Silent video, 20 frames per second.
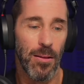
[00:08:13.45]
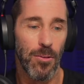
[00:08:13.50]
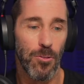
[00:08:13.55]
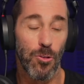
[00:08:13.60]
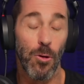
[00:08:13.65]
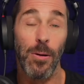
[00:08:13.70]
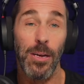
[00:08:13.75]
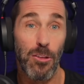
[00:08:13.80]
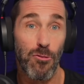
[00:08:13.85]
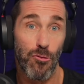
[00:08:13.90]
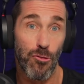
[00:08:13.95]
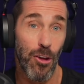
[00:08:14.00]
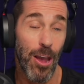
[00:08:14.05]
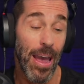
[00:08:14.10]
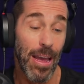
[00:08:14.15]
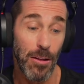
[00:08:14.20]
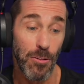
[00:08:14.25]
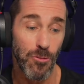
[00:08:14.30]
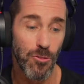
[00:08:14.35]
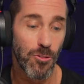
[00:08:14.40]
So it's
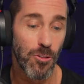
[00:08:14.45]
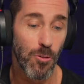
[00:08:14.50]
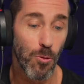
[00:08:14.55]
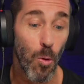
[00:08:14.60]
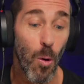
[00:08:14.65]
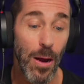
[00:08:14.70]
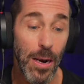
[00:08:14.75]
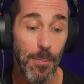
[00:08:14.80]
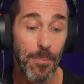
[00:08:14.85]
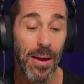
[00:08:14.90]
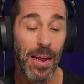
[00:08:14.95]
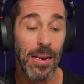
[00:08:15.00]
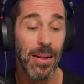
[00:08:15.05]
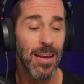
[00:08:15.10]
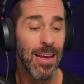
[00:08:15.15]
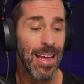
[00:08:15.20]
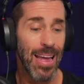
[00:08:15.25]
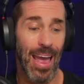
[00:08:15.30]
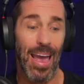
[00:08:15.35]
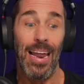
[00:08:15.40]
changed quite a bit.
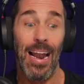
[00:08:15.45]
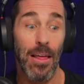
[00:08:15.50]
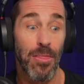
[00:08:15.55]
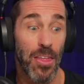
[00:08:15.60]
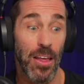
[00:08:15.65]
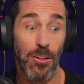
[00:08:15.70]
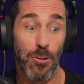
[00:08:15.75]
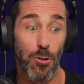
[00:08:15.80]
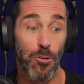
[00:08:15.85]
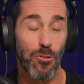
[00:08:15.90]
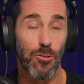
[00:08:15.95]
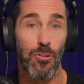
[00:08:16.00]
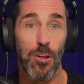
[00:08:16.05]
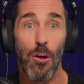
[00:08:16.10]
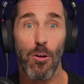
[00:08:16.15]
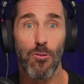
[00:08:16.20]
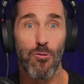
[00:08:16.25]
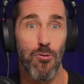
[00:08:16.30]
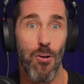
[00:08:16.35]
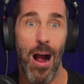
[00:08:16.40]
And I think they're
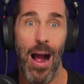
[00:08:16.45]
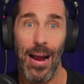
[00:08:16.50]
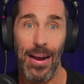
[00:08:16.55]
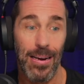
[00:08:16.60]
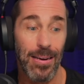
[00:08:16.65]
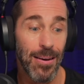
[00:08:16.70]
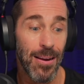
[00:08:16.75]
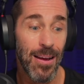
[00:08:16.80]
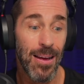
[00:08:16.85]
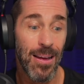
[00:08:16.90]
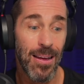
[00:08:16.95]
still trying.